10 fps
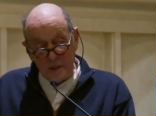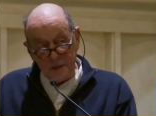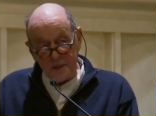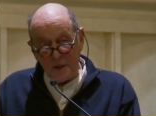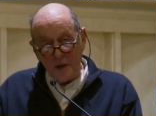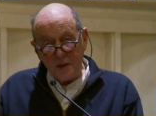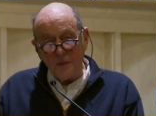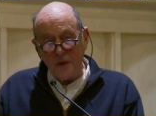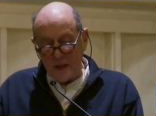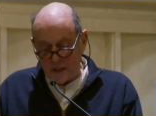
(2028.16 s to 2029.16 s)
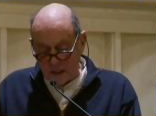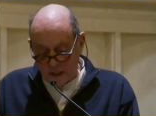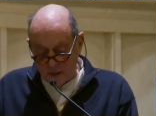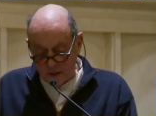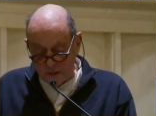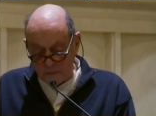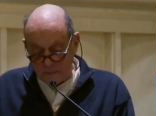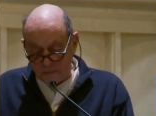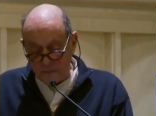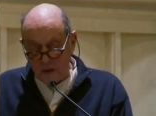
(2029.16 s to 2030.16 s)
See what the flood does.
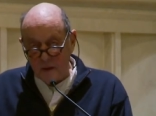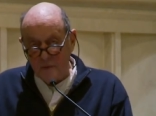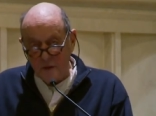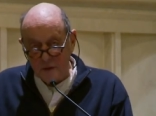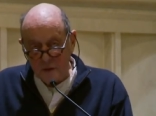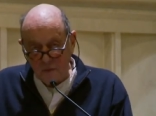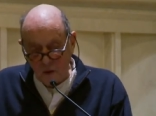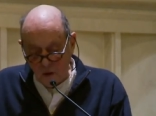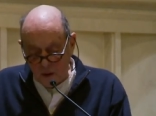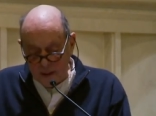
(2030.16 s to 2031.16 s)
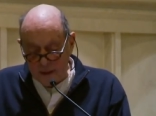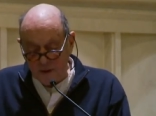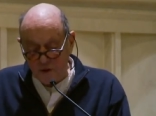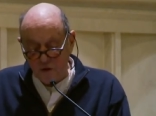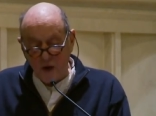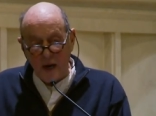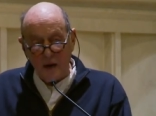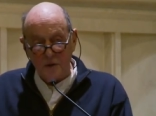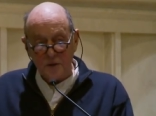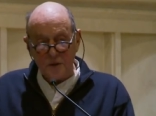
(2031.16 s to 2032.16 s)
First of all, it
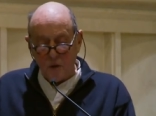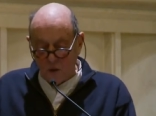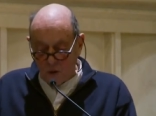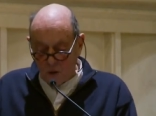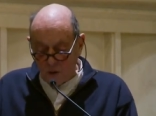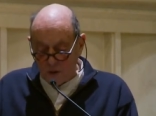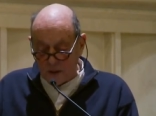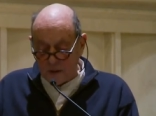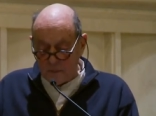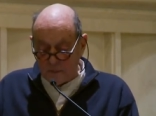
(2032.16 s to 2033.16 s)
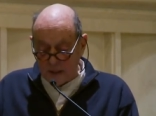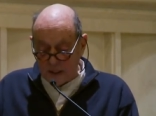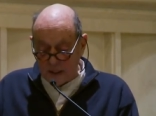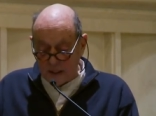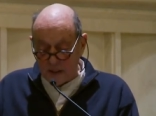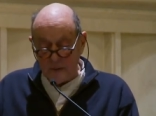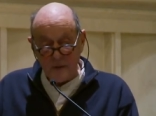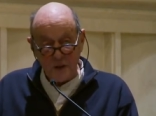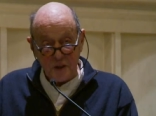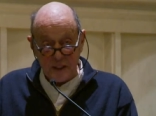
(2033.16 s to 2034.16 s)
drowns all the competing
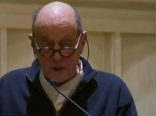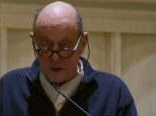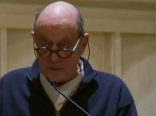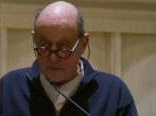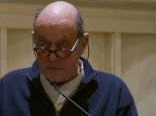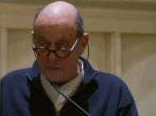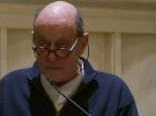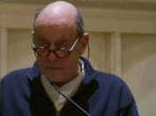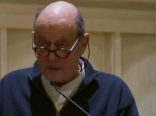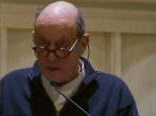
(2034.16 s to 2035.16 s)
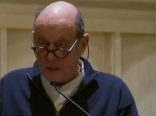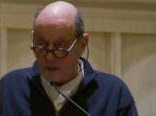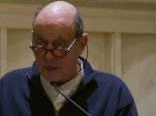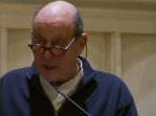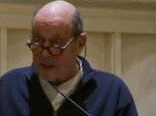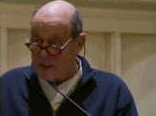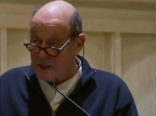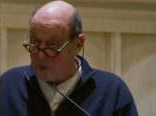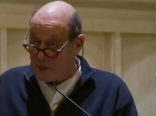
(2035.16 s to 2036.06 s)
vegetation. It does the